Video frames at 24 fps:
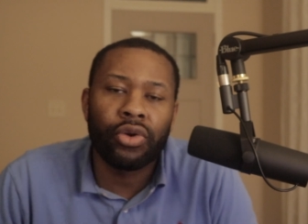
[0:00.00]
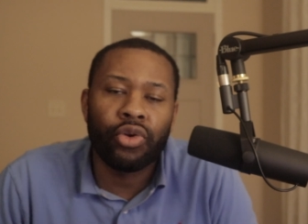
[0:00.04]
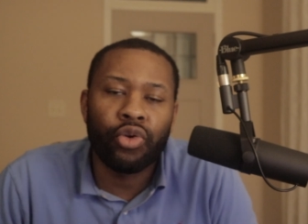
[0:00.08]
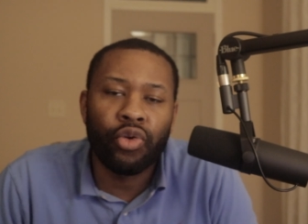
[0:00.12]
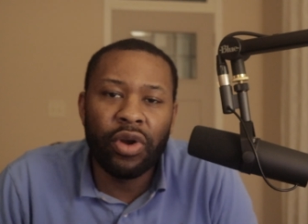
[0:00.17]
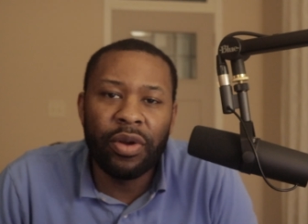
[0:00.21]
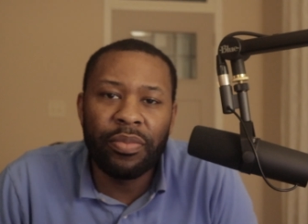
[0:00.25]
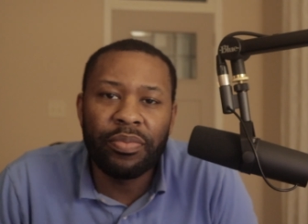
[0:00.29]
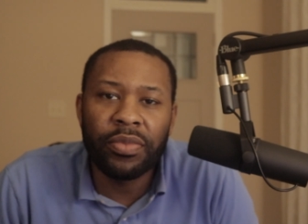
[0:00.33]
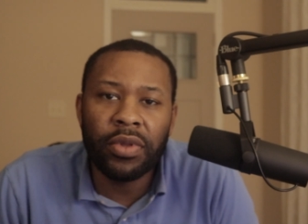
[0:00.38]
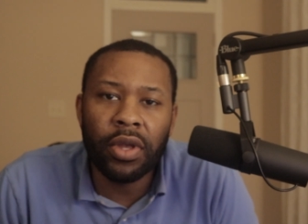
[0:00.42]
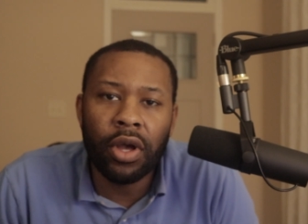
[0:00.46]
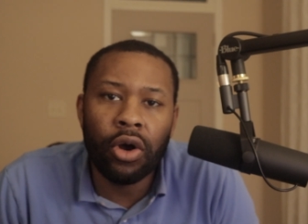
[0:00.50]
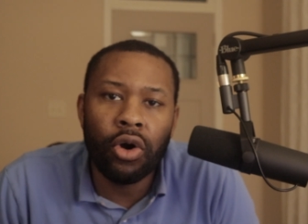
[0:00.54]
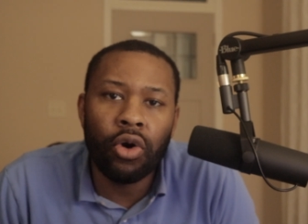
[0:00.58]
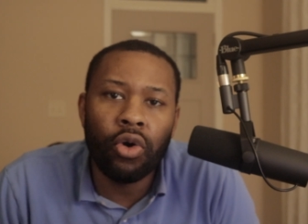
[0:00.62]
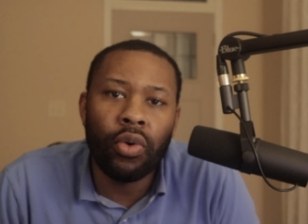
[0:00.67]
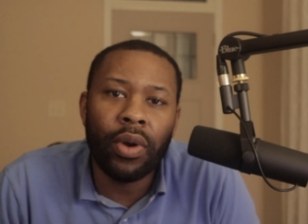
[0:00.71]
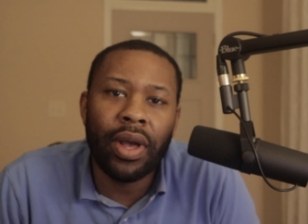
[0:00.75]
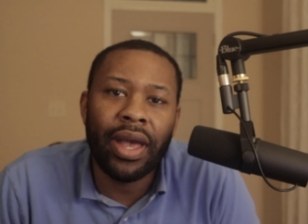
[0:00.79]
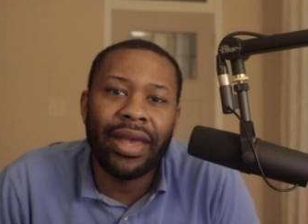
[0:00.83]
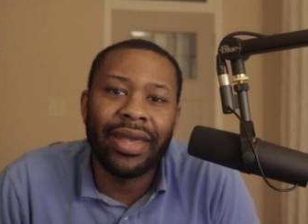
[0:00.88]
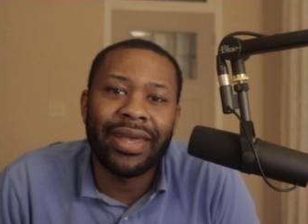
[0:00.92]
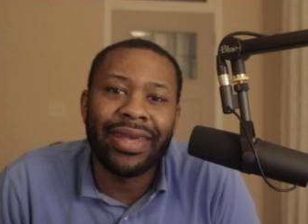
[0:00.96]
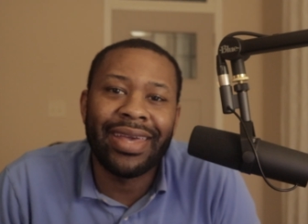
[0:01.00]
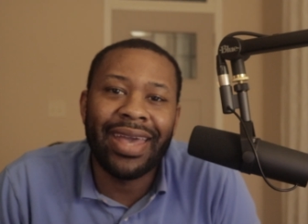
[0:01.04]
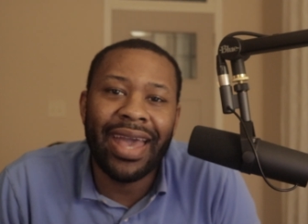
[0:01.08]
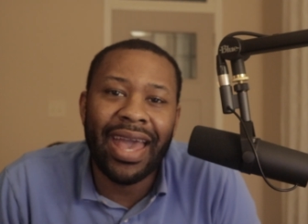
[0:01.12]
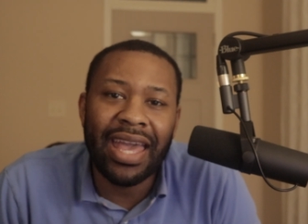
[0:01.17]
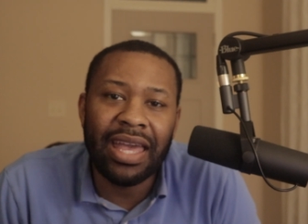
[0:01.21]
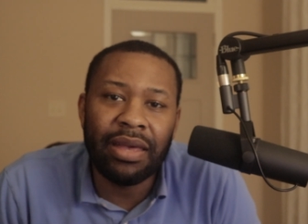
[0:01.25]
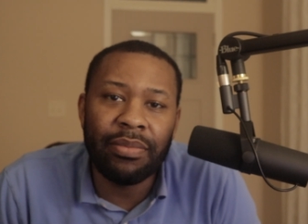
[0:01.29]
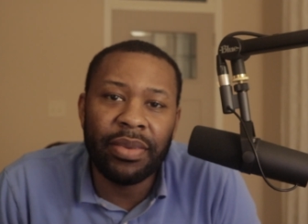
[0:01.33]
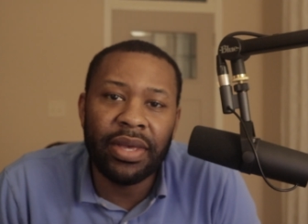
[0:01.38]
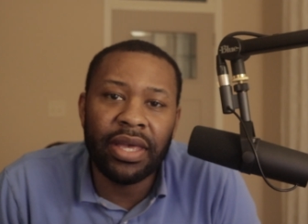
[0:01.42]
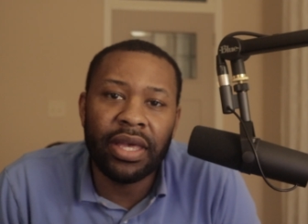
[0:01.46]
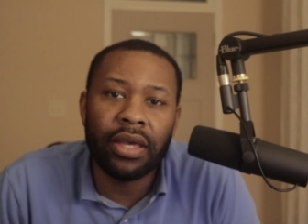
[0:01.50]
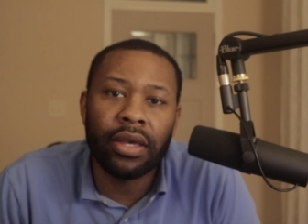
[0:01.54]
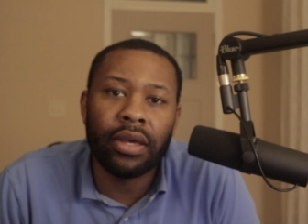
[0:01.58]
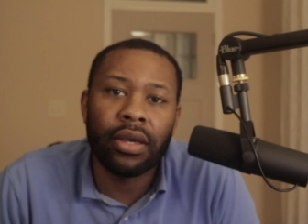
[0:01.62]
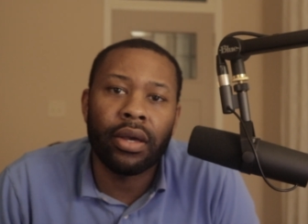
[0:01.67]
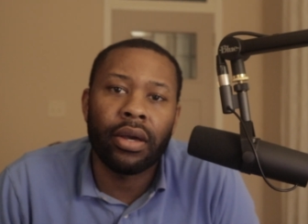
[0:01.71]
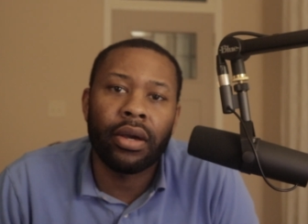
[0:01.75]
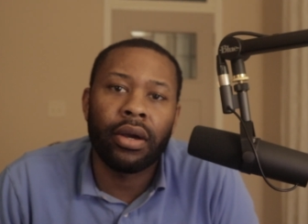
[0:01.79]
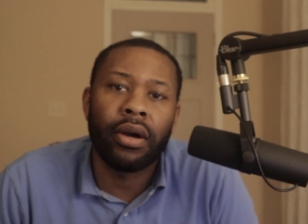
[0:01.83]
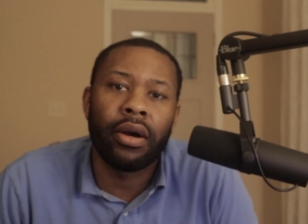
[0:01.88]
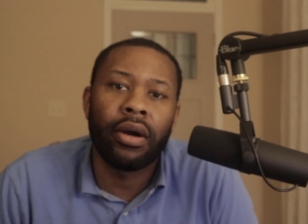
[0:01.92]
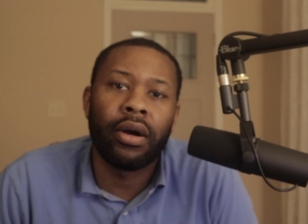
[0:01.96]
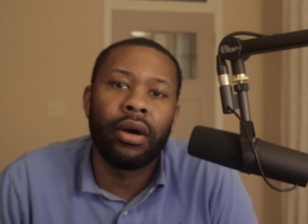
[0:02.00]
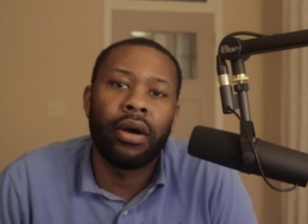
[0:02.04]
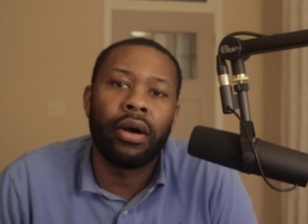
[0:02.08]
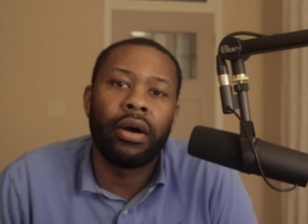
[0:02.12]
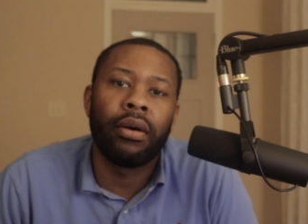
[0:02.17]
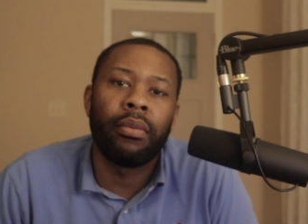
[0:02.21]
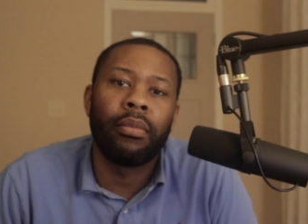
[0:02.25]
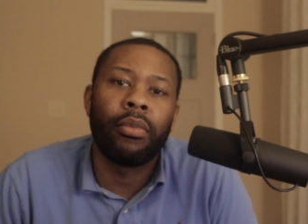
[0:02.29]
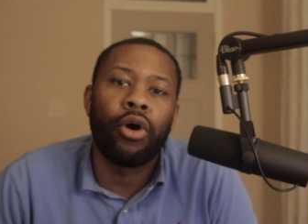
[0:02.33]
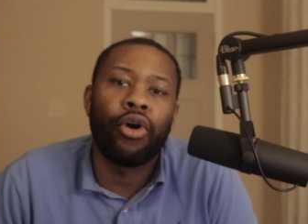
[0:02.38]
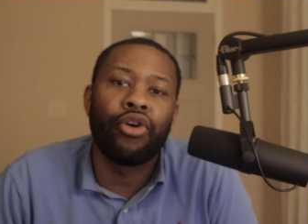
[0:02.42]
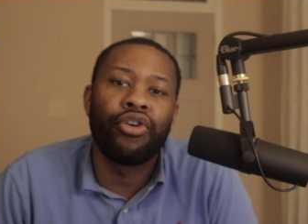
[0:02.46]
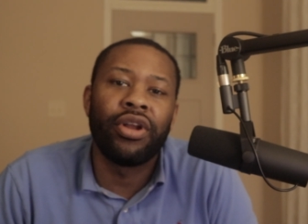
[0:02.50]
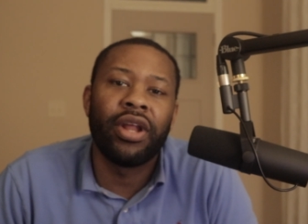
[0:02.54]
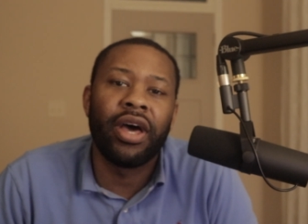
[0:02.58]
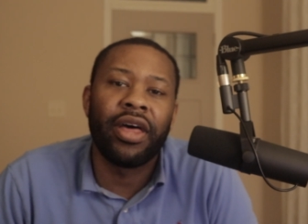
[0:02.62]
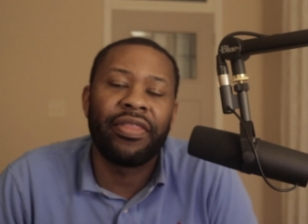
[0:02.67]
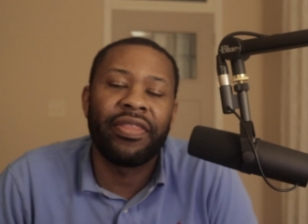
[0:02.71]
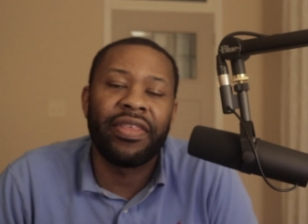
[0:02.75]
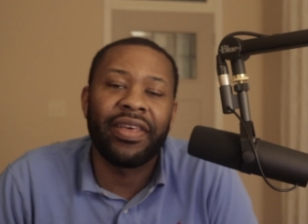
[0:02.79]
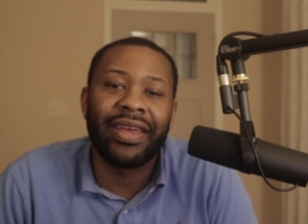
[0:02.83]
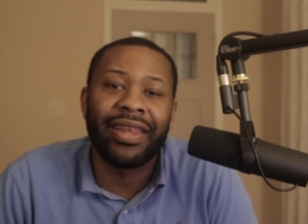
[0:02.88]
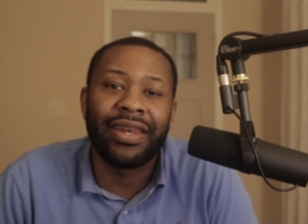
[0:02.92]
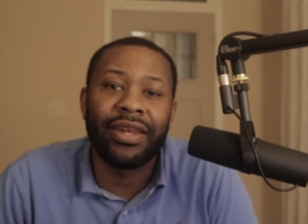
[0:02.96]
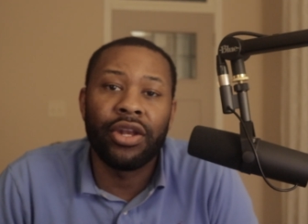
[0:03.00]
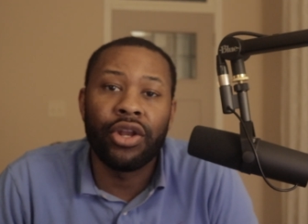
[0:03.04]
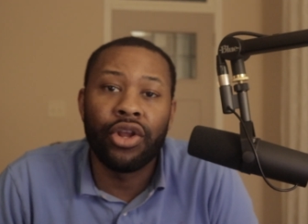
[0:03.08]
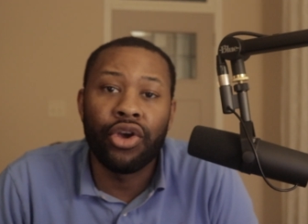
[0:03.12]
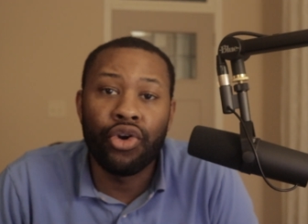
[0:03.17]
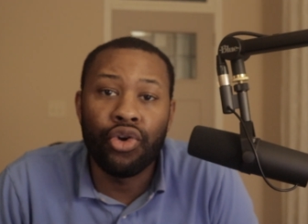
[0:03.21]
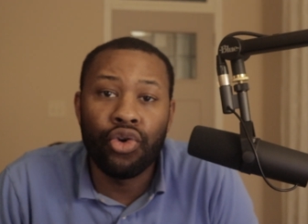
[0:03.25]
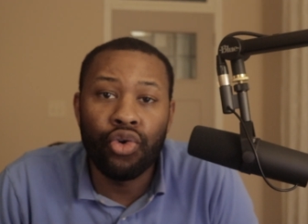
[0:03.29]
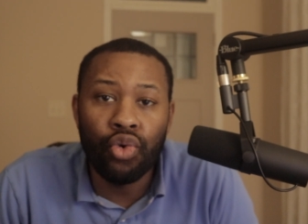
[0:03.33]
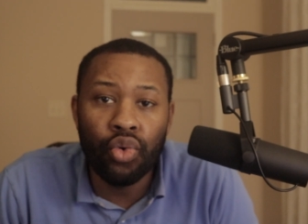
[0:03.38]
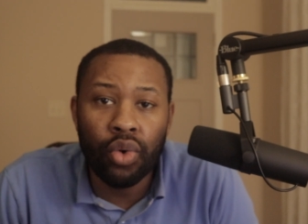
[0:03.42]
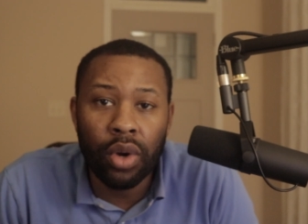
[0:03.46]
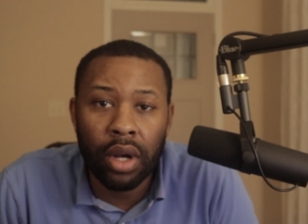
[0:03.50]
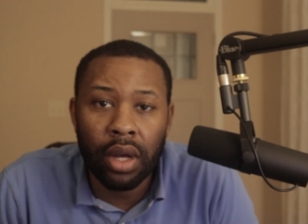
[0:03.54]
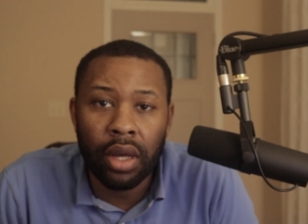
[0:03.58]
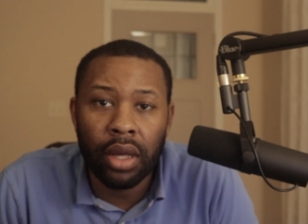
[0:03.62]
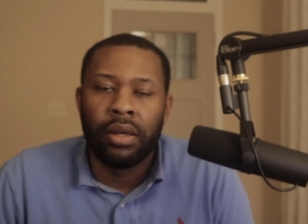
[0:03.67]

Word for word: crypto and gaming um, are nothing new.